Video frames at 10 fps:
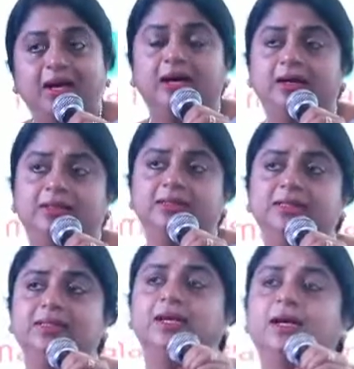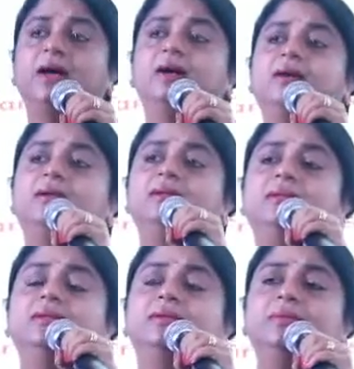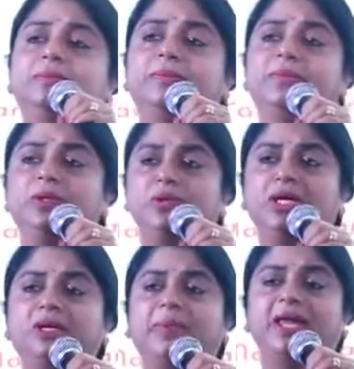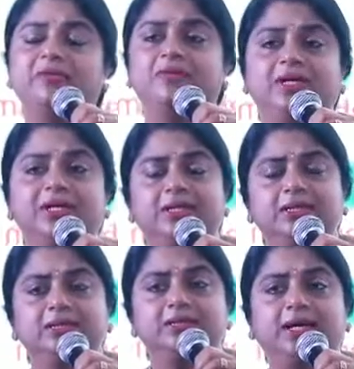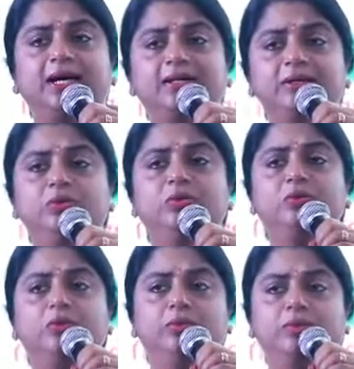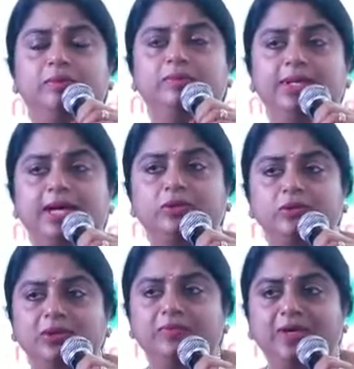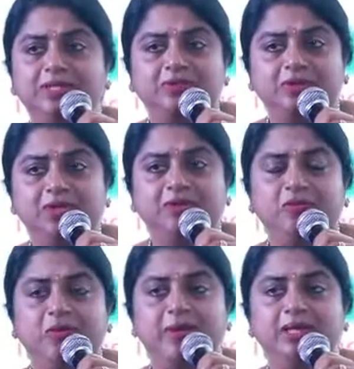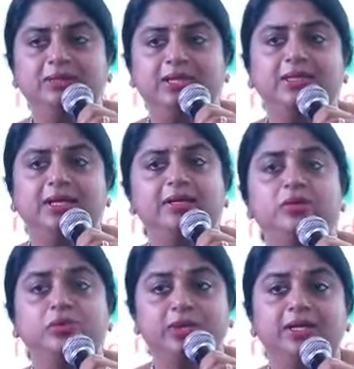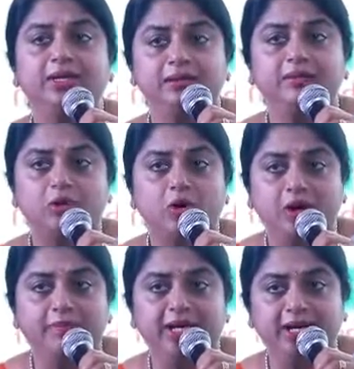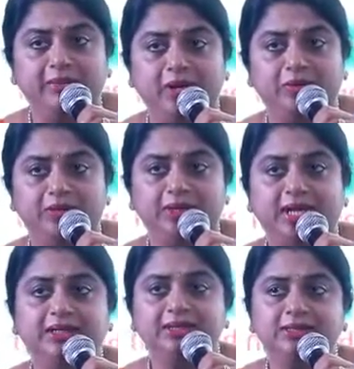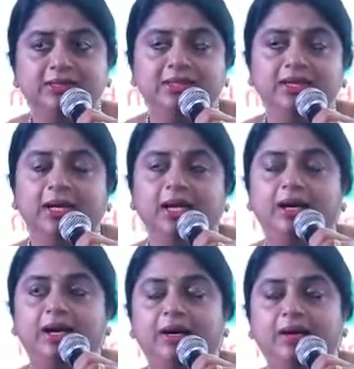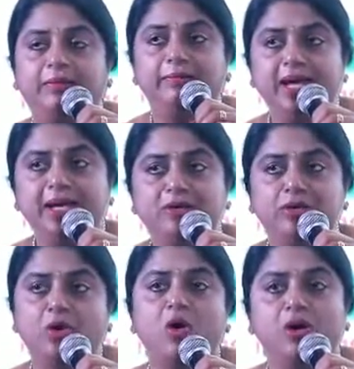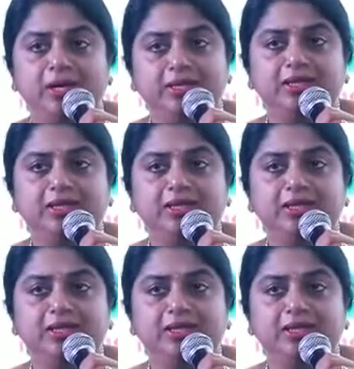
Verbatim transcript: Ah, see, uh, the unique benefit is that you get to invest for three, four months and then you can draw a big amount. That is the uh, main draw in